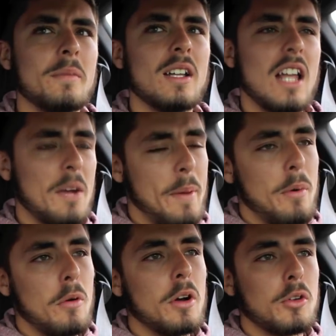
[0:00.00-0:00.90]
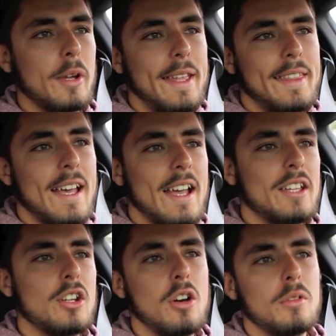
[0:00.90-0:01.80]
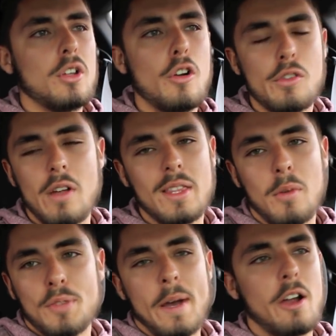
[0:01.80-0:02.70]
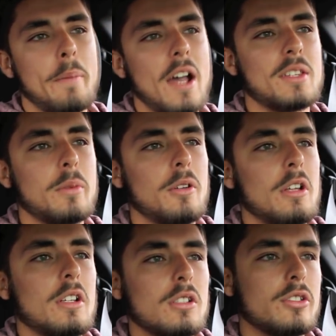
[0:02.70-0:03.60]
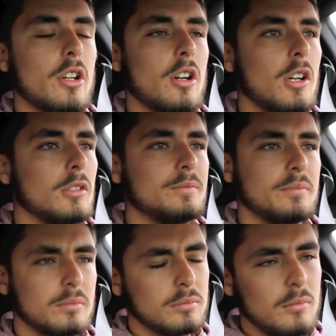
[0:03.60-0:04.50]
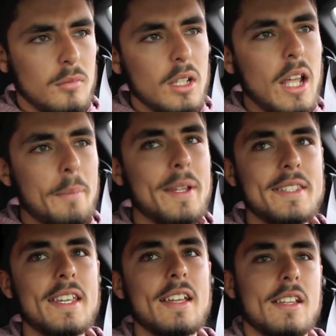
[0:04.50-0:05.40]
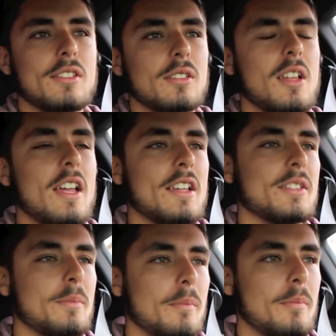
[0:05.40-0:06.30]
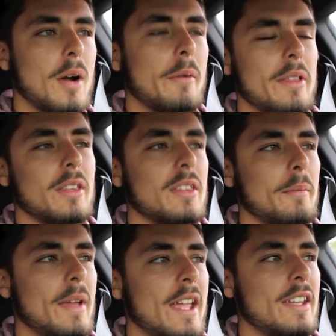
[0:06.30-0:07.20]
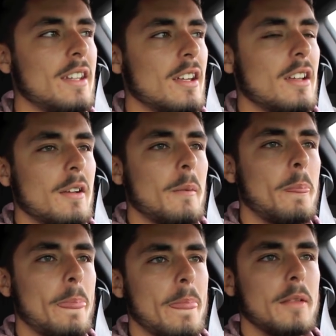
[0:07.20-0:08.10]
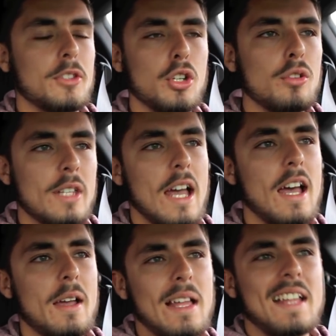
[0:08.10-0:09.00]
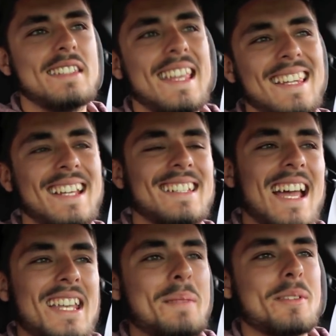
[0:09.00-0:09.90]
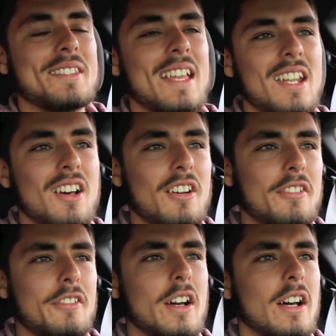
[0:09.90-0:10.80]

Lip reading: a lot of people will agree that, you know, you always want the most power possible. So MPT is probably the main tune that I'd say like 90% of,